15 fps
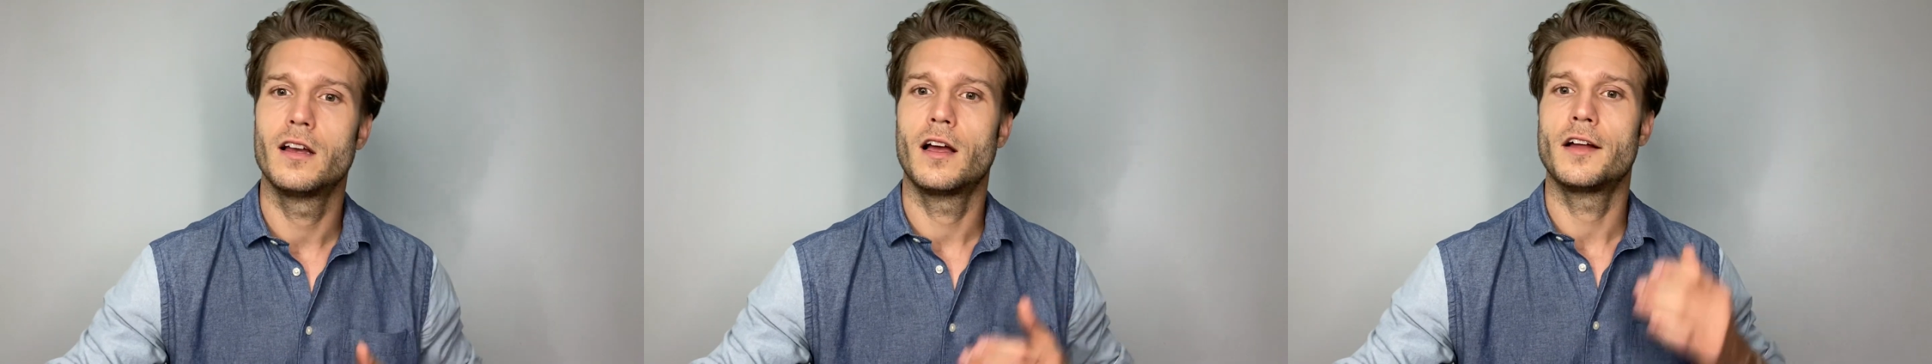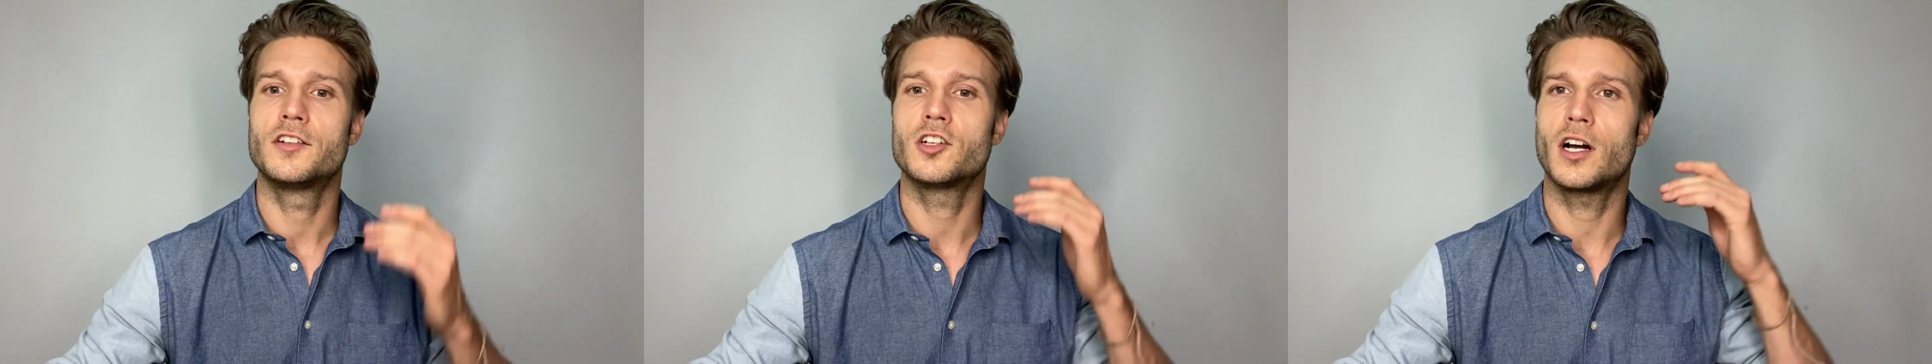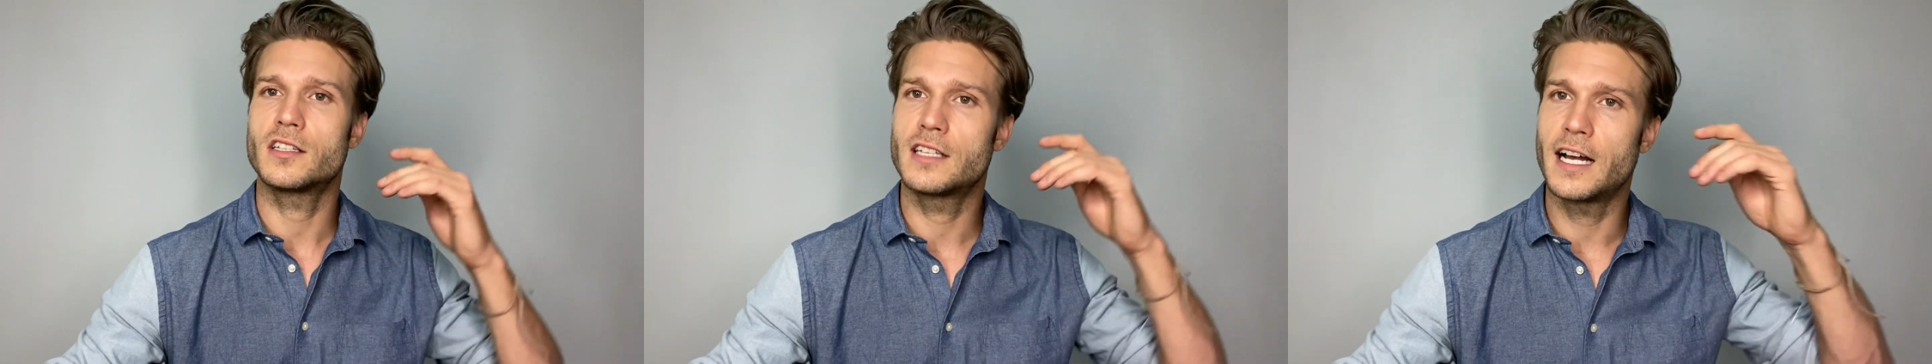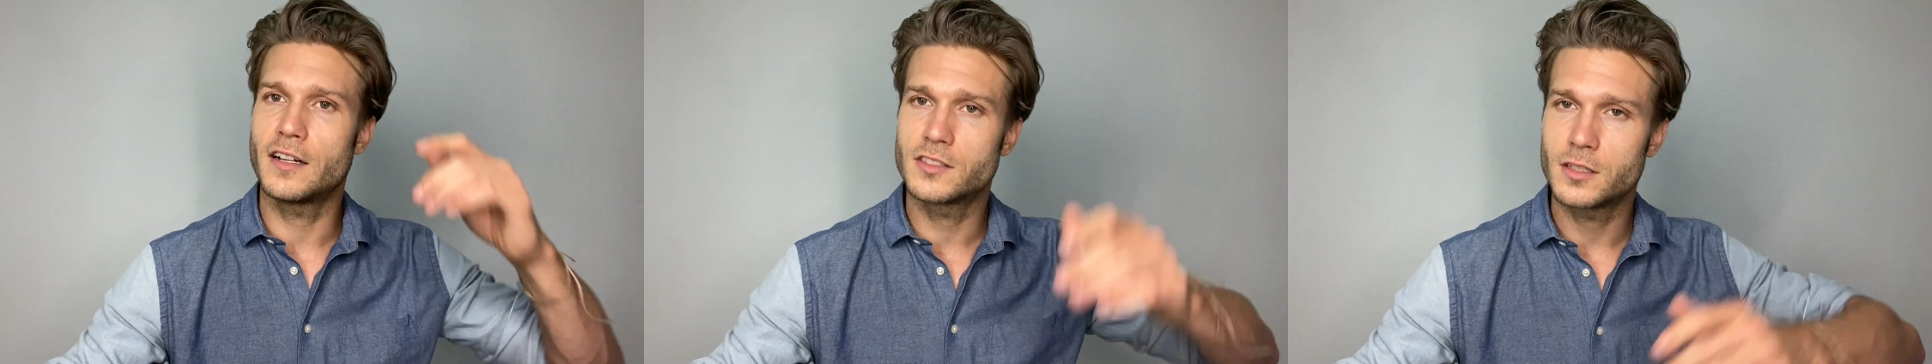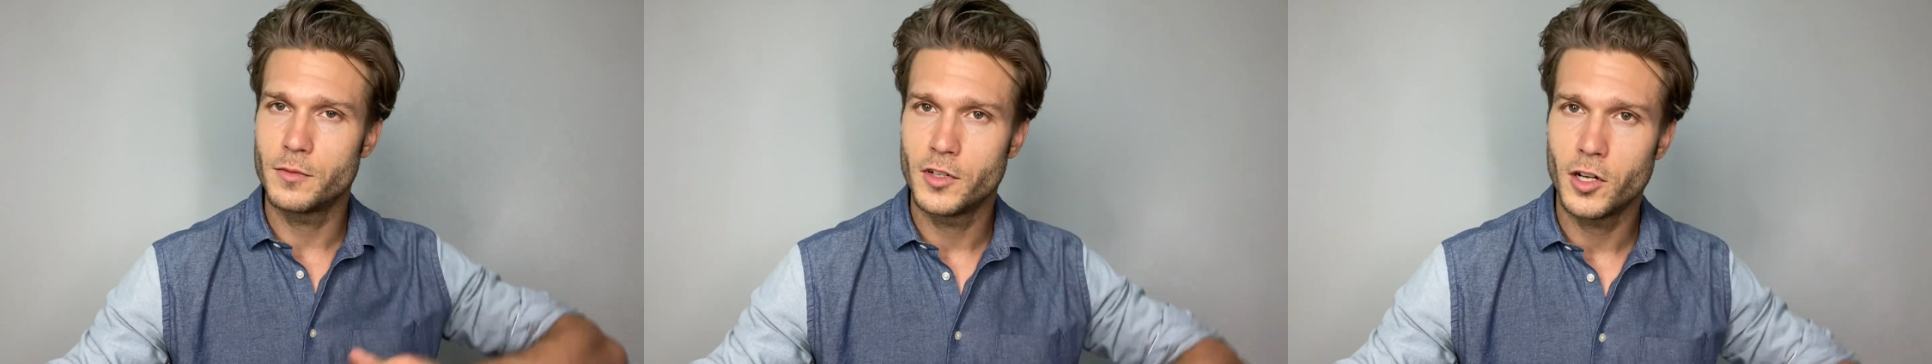jot down
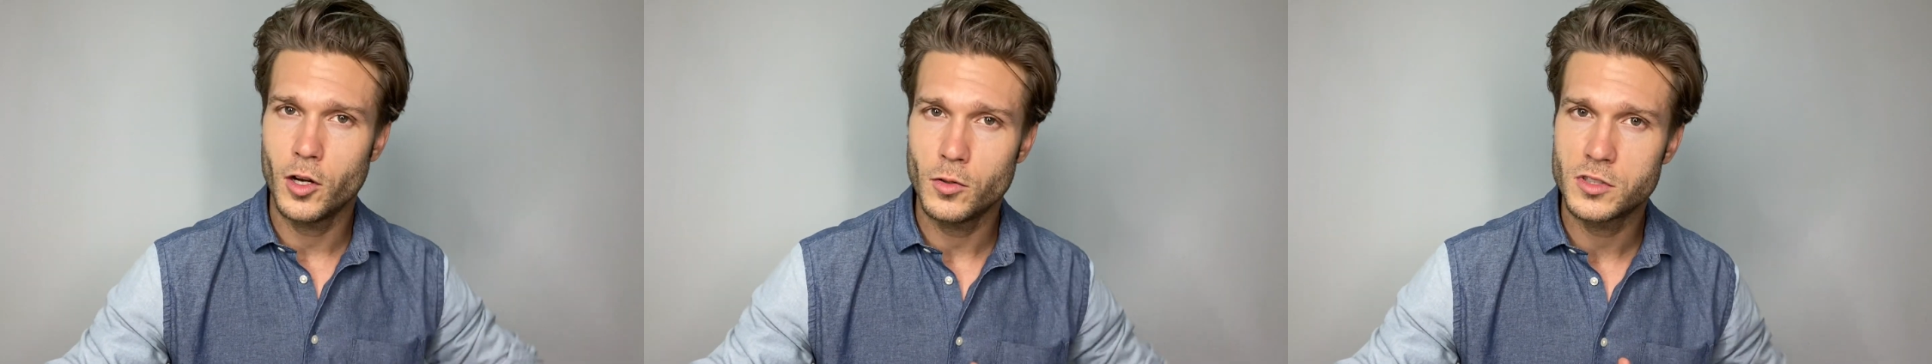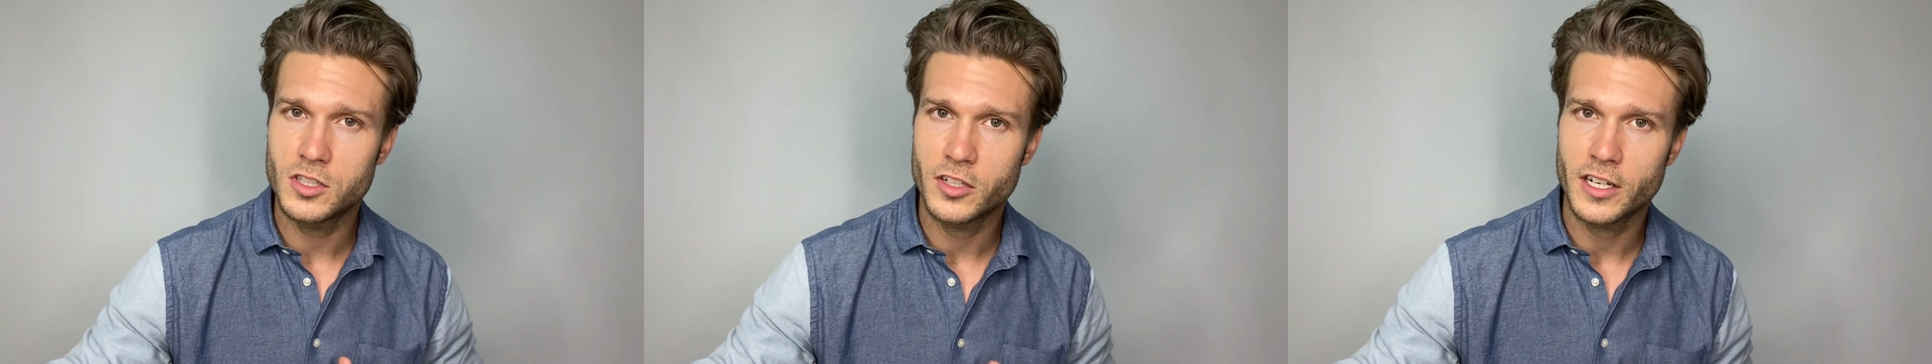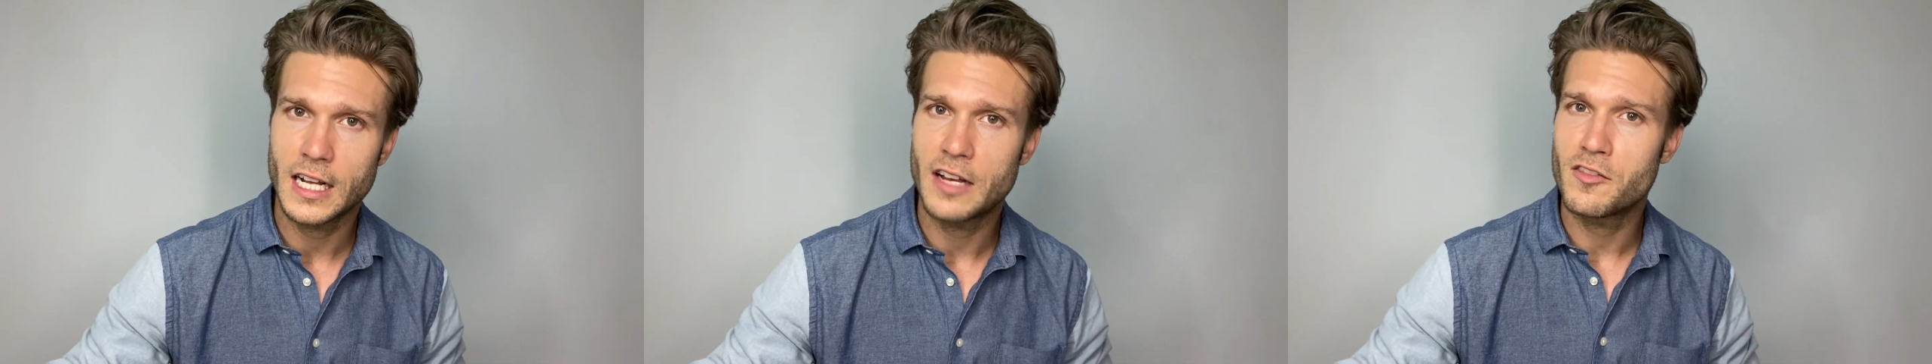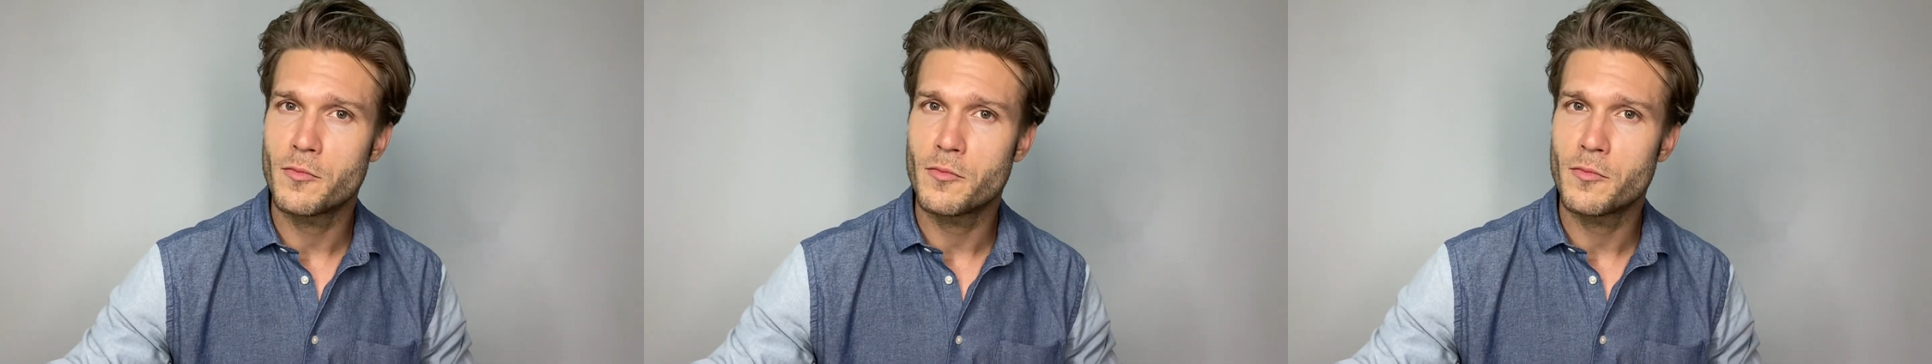some notes. You're going to have a